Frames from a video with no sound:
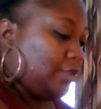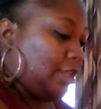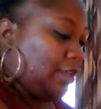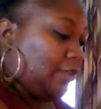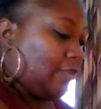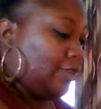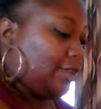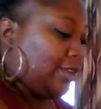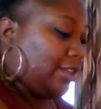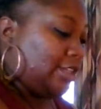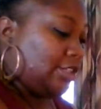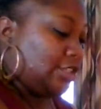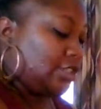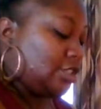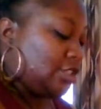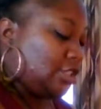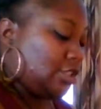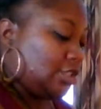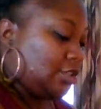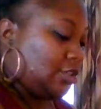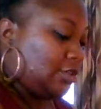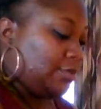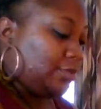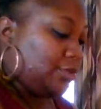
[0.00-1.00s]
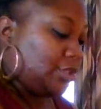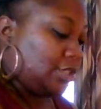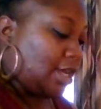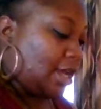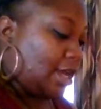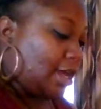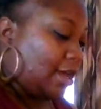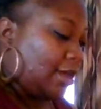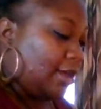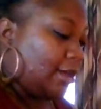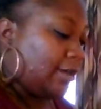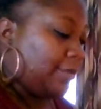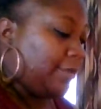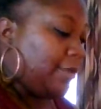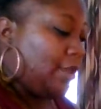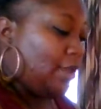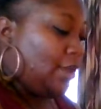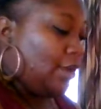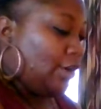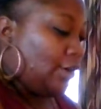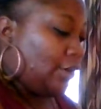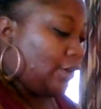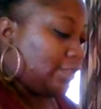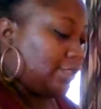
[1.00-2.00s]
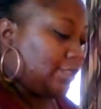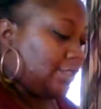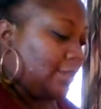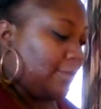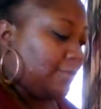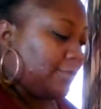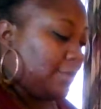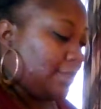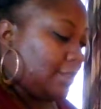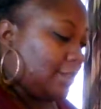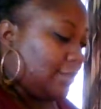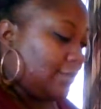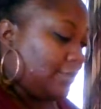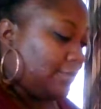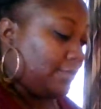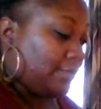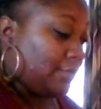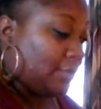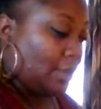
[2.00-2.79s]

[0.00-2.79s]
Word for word: a relationship, job, or something.